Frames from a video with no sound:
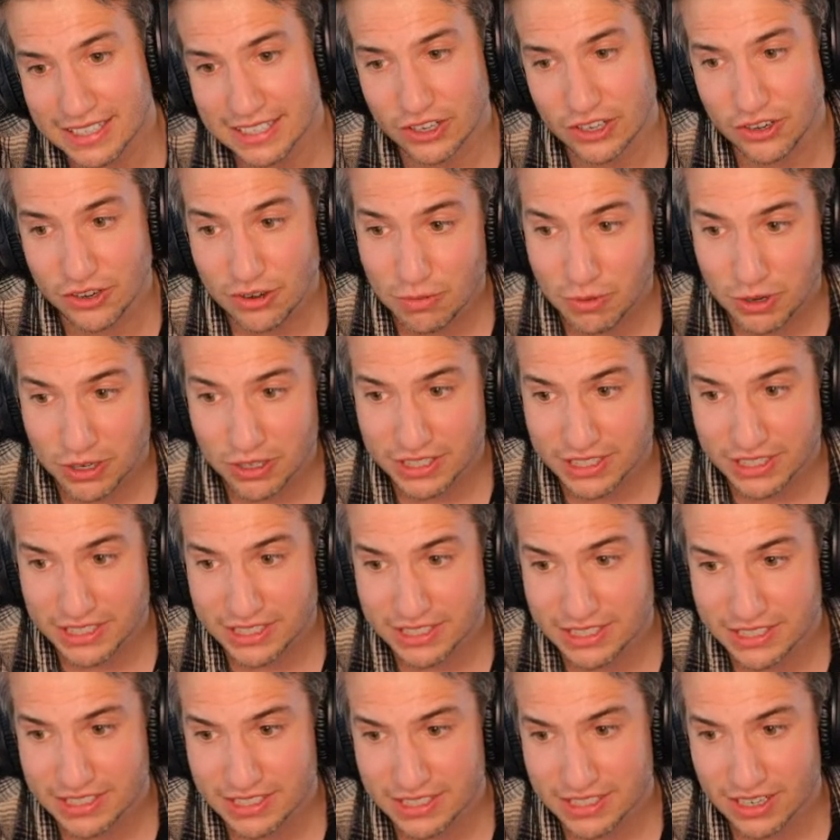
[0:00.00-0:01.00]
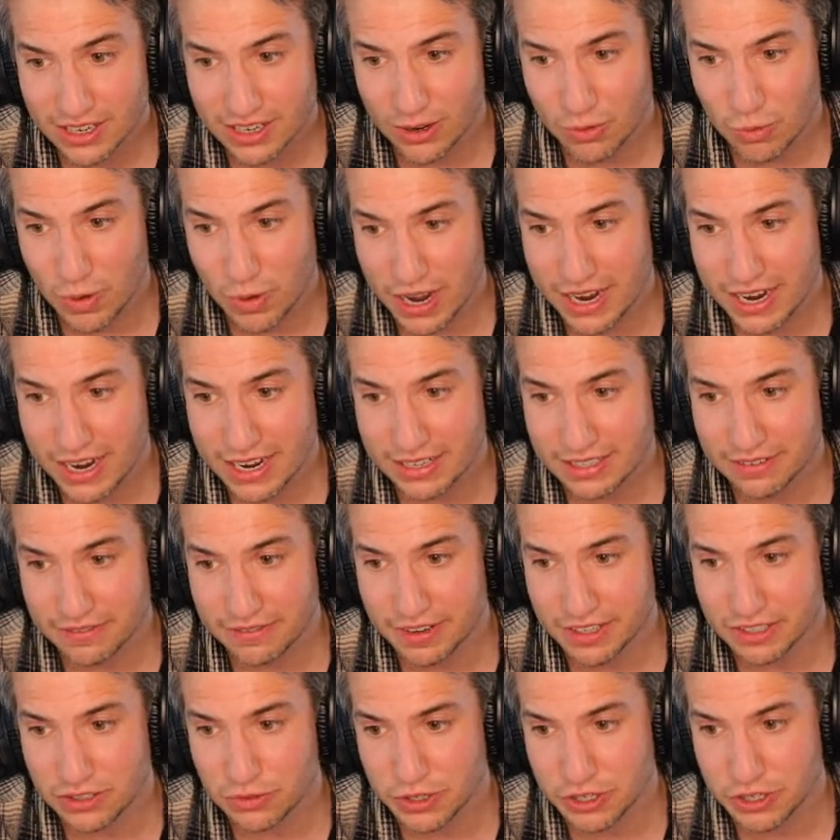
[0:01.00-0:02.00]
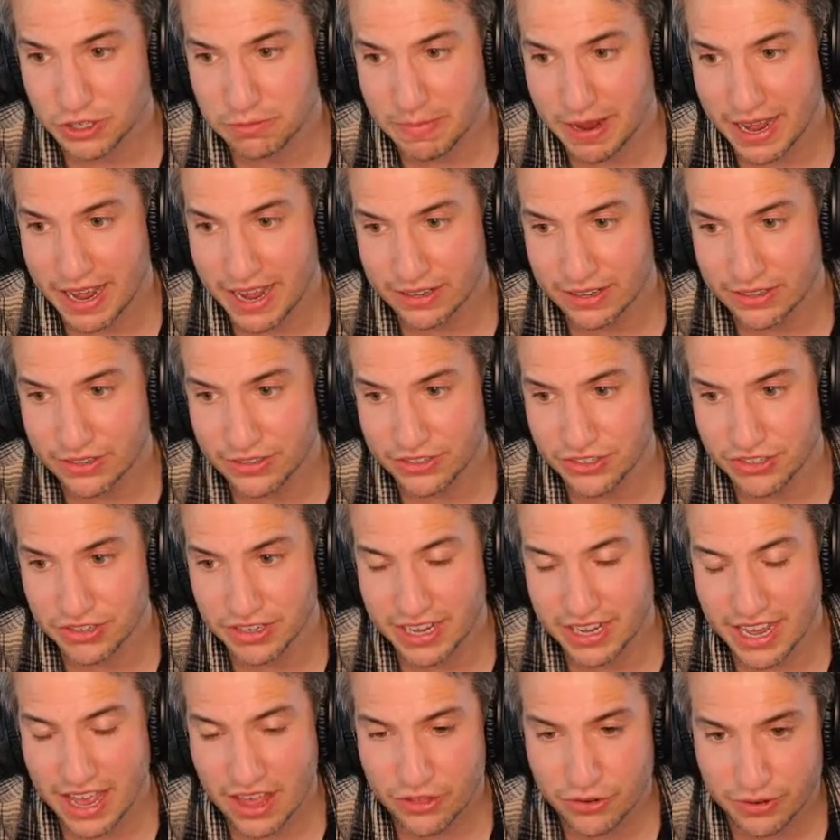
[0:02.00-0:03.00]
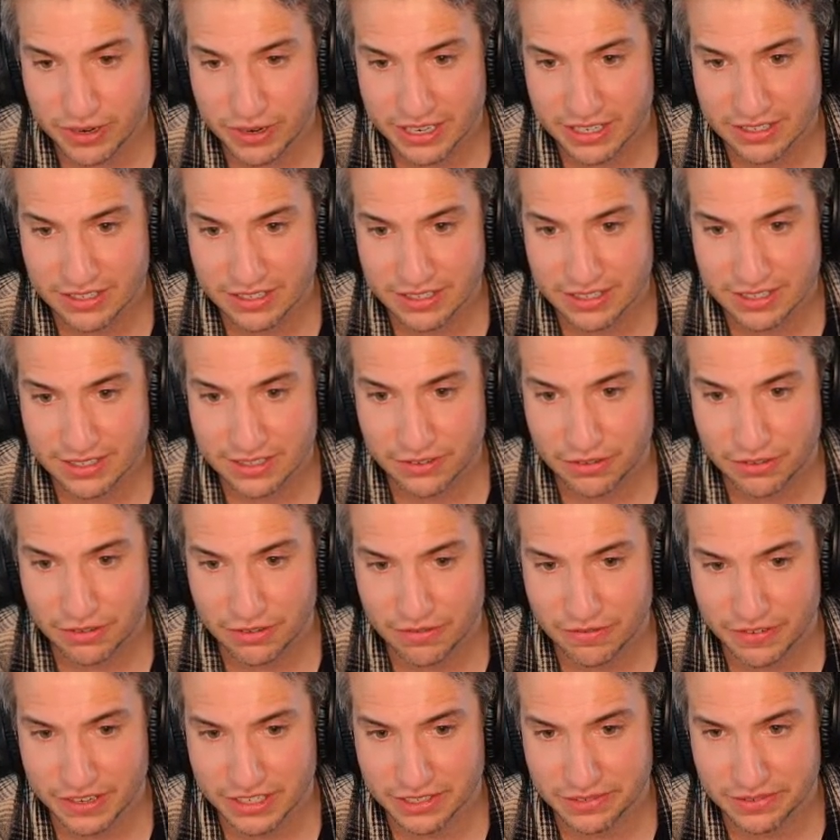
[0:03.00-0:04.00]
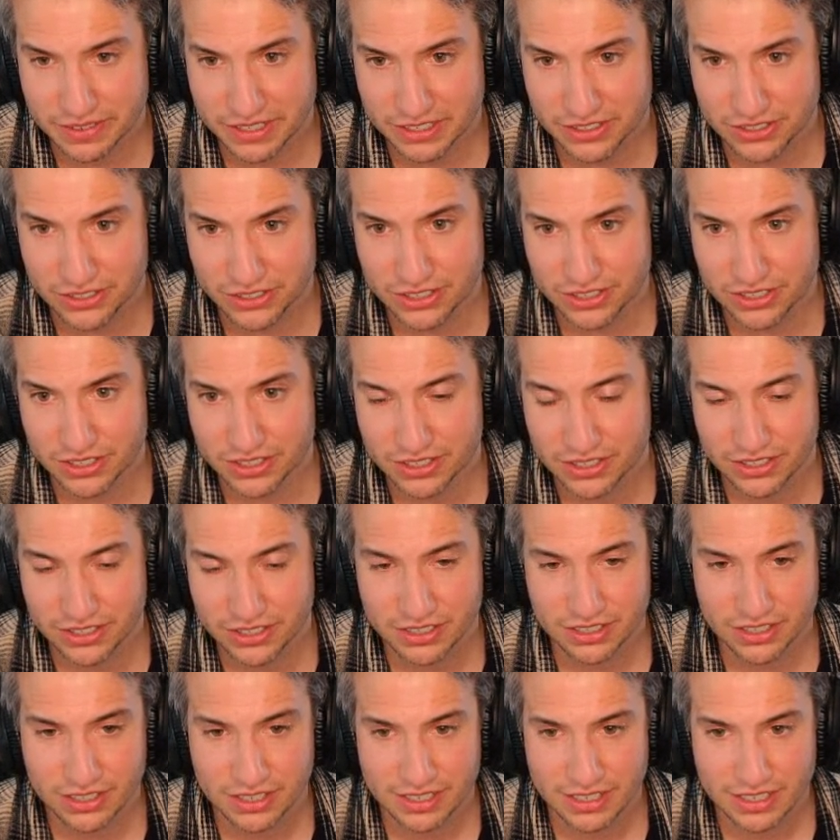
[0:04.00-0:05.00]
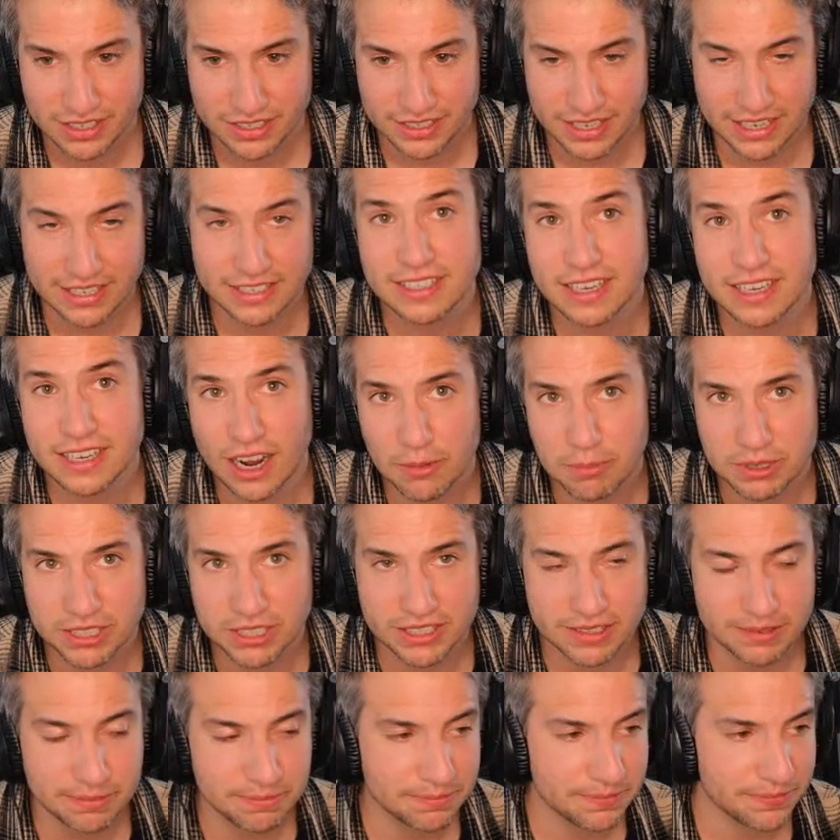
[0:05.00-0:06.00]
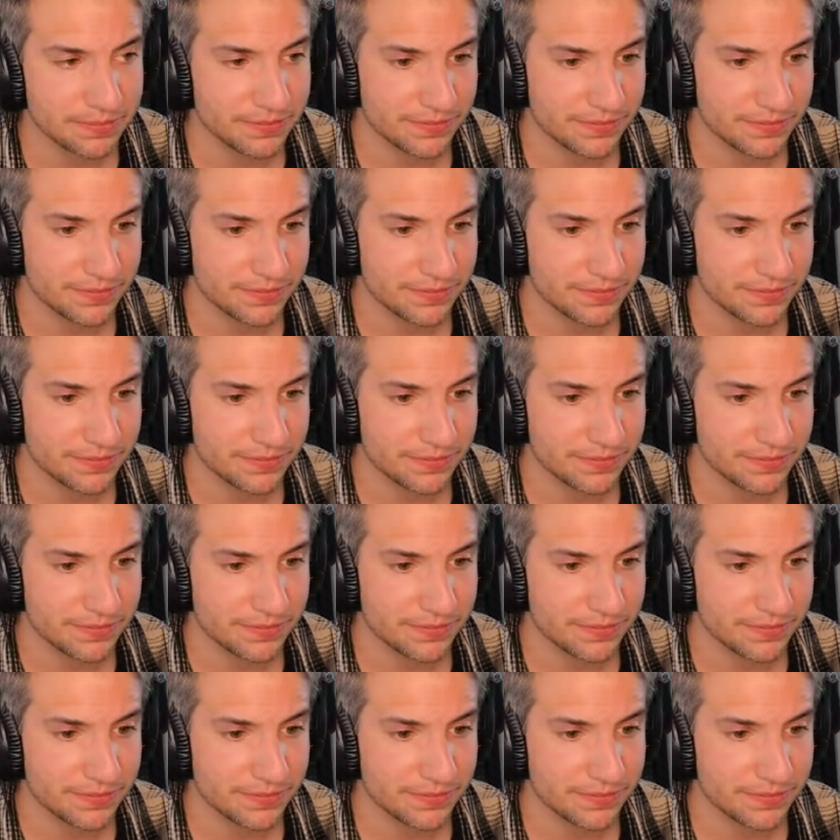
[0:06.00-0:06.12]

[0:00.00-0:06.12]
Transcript: and the new ones are white. If I switch back to Catherine's face filter, that's the opposite.